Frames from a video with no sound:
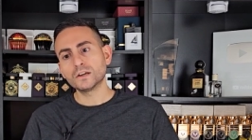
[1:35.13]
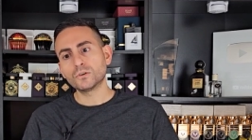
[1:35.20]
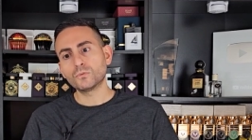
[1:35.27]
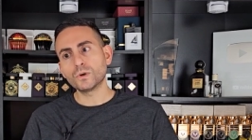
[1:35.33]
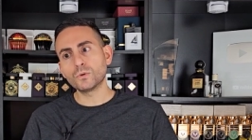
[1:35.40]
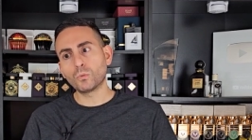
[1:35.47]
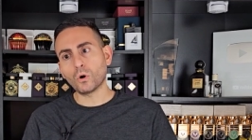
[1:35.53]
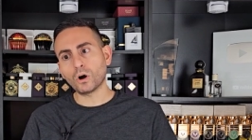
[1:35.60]

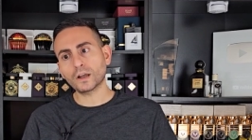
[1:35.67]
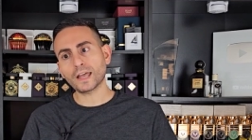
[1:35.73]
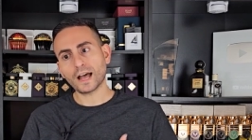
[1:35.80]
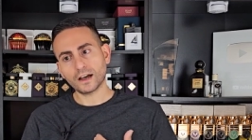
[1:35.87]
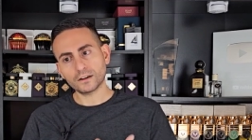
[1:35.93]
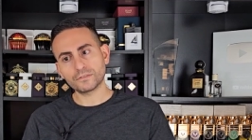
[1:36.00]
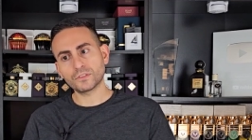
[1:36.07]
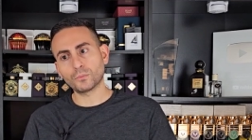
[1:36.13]
we walk
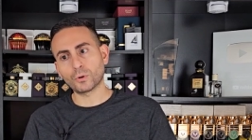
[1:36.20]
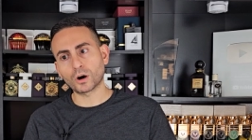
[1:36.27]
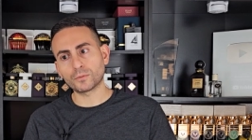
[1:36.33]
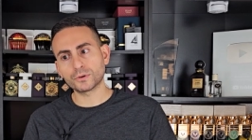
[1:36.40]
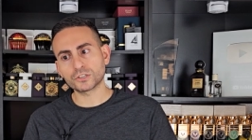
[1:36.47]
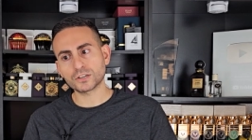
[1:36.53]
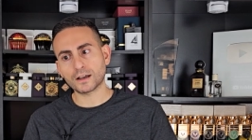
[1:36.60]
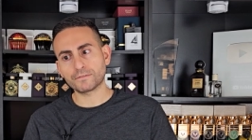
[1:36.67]
out of the
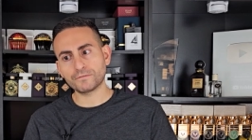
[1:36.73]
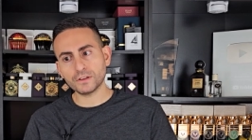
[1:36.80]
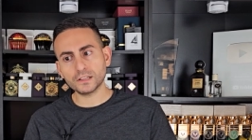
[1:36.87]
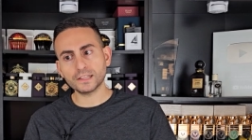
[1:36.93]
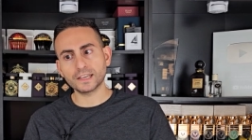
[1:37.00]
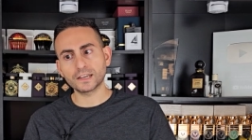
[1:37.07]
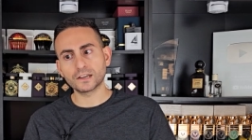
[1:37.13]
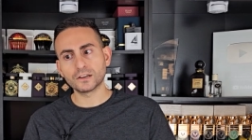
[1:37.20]
barbershop
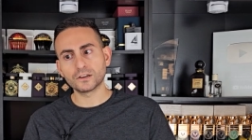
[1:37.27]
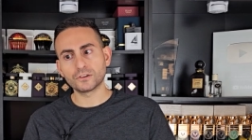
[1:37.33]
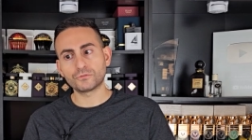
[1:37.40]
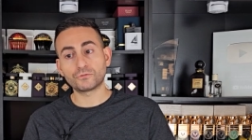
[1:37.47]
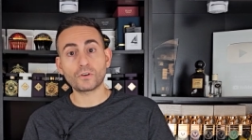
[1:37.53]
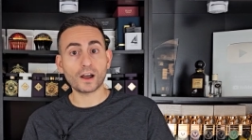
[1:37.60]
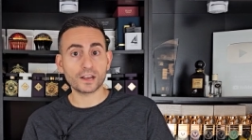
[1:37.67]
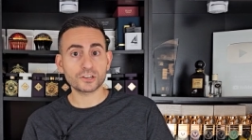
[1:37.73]
feeling
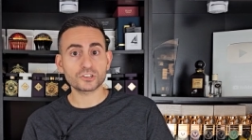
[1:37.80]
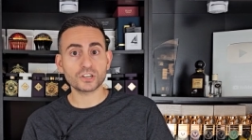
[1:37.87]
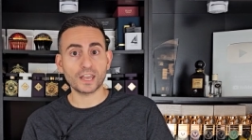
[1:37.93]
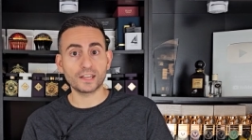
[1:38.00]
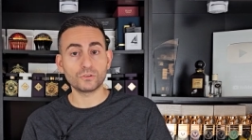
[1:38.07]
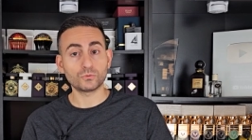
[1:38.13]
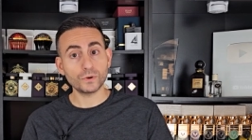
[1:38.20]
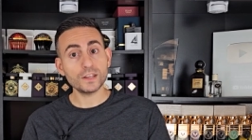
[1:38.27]
fresh
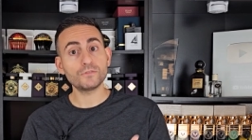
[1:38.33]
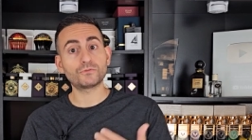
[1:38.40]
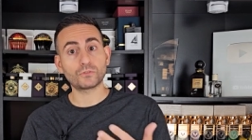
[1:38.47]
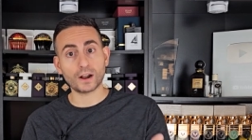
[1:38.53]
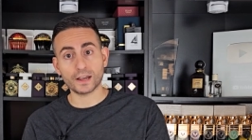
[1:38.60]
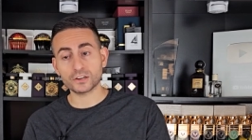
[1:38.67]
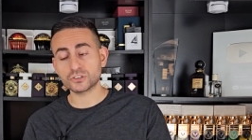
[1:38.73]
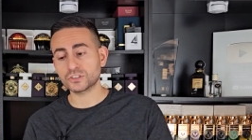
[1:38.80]
and
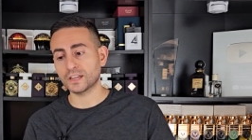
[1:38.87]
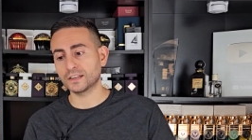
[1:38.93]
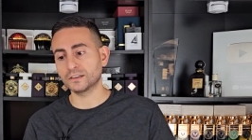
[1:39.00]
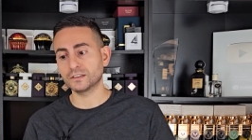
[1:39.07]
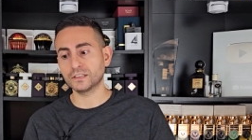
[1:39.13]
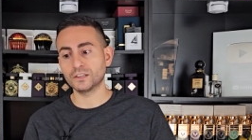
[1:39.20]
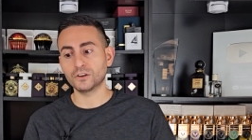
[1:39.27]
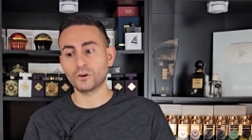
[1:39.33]
refreshed,
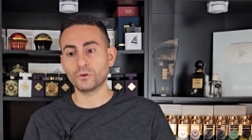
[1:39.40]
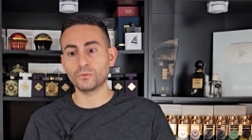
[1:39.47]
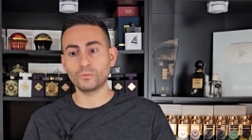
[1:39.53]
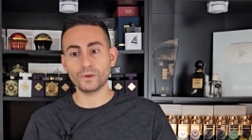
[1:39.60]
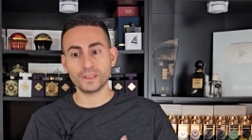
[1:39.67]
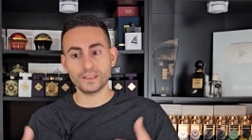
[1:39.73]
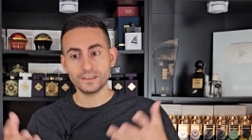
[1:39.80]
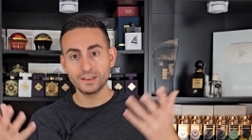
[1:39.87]
and you know,
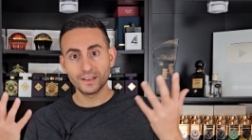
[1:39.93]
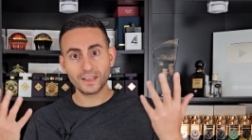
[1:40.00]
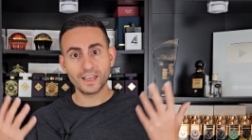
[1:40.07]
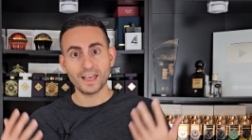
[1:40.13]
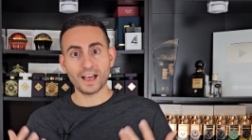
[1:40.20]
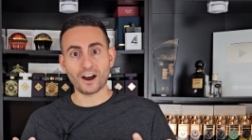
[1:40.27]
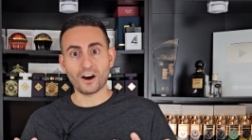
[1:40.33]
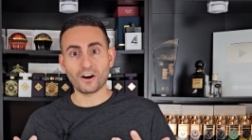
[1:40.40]
we
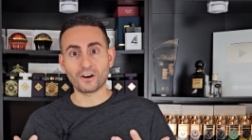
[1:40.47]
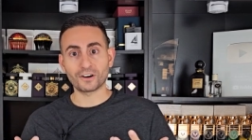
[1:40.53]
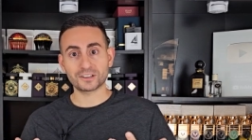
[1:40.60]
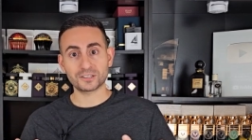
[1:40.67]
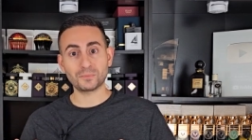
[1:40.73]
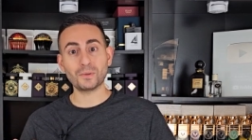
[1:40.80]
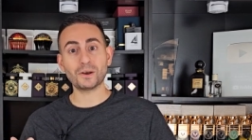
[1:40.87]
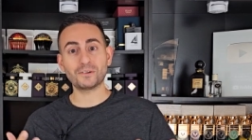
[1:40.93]
are
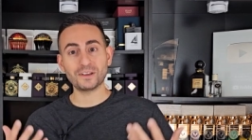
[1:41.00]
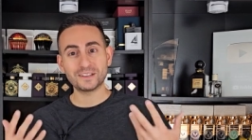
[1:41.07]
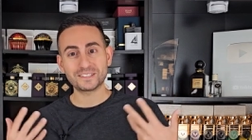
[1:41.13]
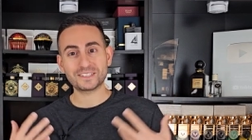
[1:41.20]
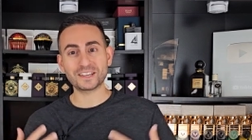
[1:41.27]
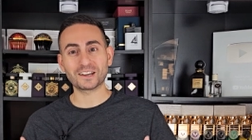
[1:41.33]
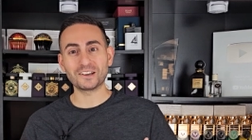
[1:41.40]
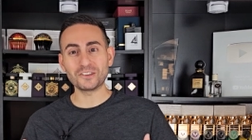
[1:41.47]

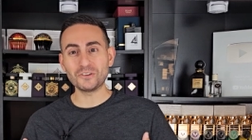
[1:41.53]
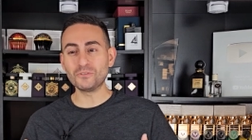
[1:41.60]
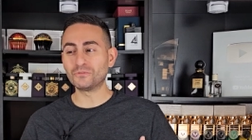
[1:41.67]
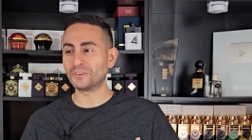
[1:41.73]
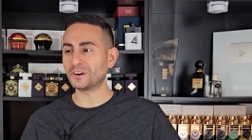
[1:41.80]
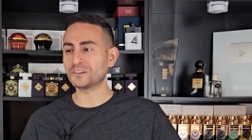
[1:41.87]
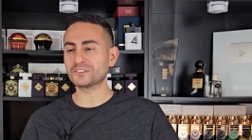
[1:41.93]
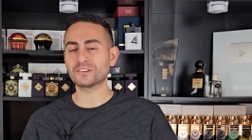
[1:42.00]
experiencing a new
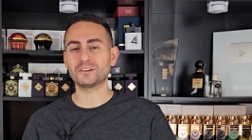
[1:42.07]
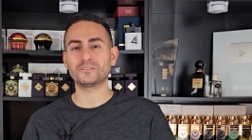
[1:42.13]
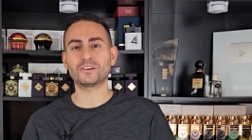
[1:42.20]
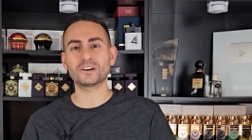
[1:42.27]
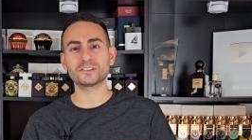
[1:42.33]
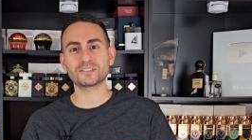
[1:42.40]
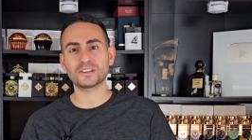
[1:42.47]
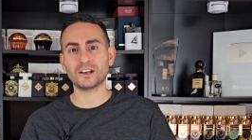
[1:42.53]
version of
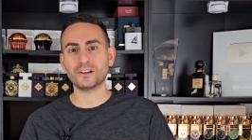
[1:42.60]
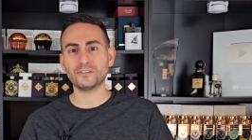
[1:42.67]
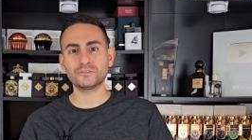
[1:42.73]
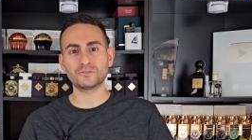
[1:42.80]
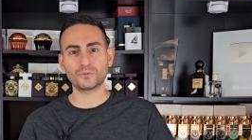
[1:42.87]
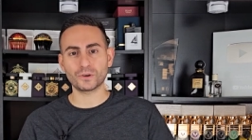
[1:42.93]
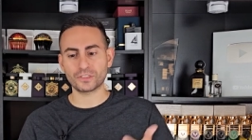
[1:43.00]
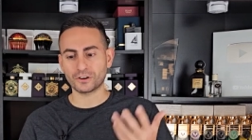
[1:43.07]

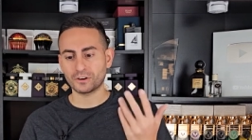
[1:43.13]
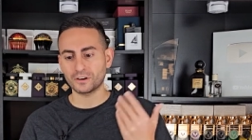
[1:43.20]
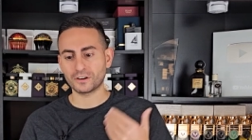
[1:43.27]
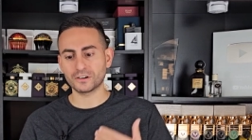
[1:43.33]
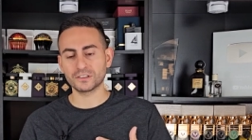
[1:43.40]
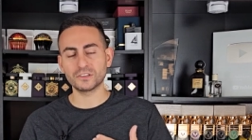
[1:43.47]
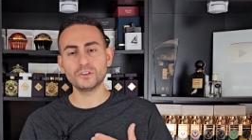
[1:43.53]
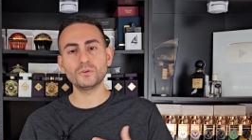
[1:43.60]
ourselves with
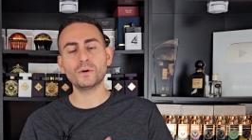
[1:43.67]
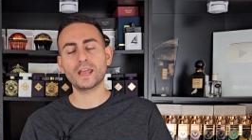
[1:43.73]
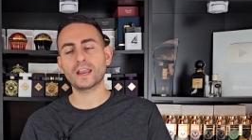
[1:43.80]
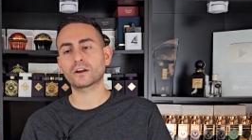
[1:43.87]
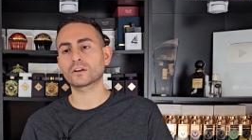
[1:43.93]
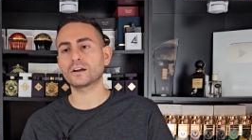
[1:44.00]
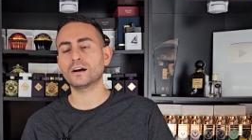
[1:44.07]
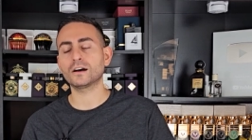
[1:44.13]
our new
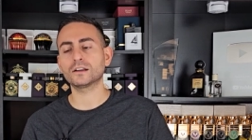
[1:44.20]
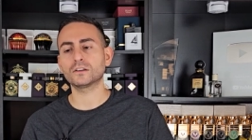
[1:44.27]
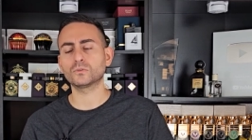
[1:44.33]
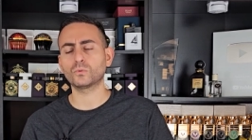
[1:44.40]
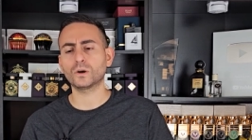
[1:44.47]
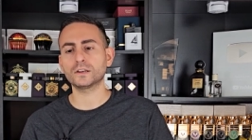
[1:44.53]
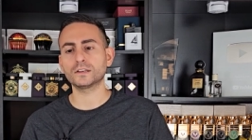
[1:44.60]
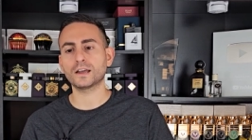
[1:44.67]
haircut
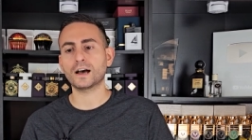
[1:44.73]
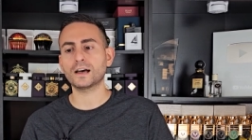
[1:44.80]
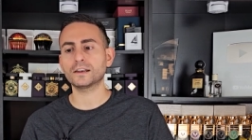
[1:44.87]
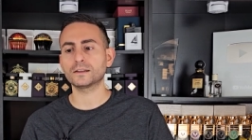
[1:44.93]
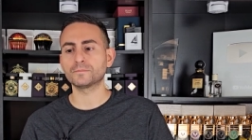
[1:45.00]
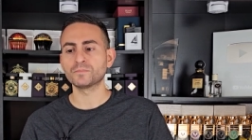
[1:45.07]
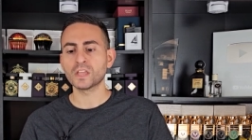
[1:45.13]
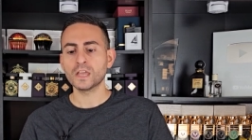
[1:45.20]
and whatnot. And